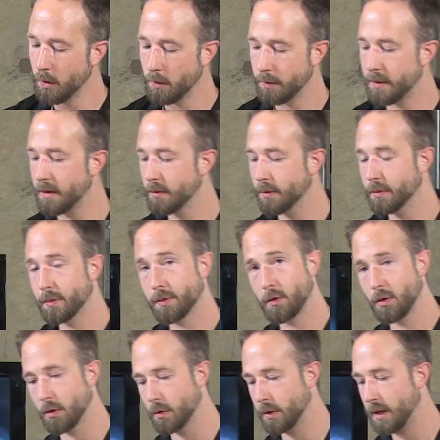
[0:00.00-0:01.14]
The
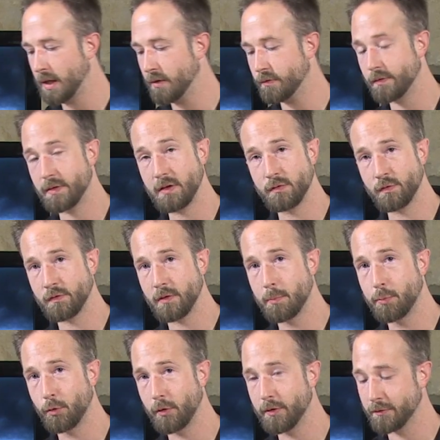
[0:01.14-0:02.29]
third is the
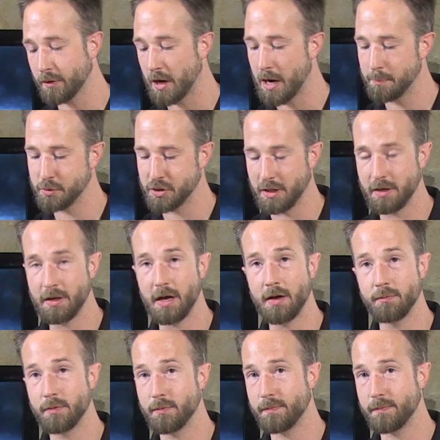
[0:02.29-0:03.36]
simplest option of the